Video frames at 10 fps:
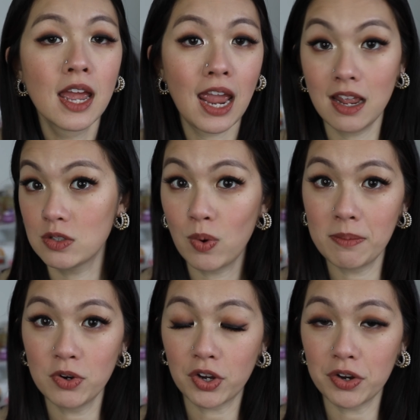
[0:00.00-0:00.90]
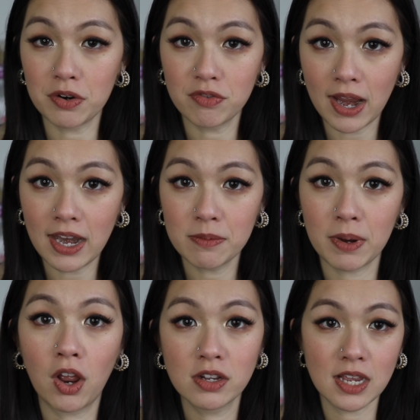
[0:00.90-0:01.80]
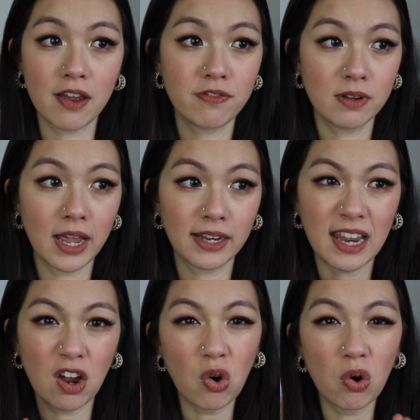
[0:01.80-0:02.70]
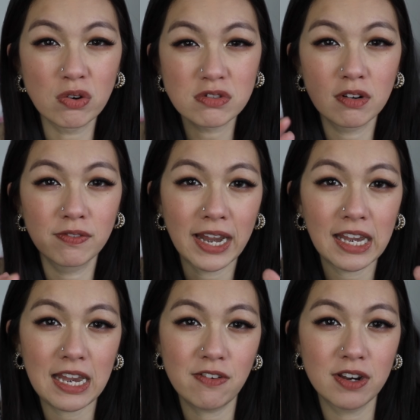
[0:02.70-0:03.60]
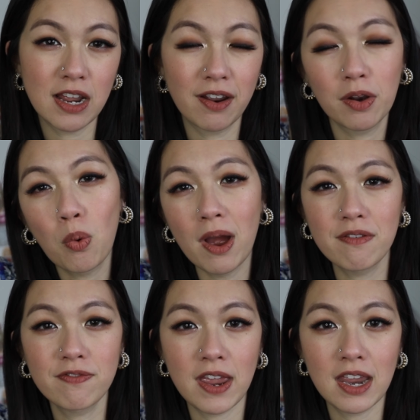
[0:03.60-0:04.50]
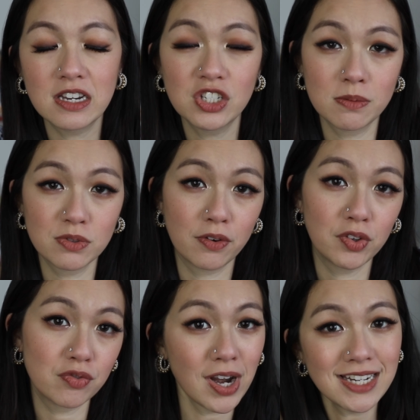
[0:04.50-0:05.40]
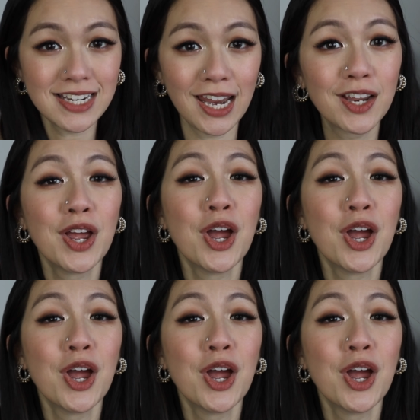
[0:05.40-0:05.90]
Hence why I'm not going to rate it, because I feel like they are all sort of like even out and quite fair in terms of the rating.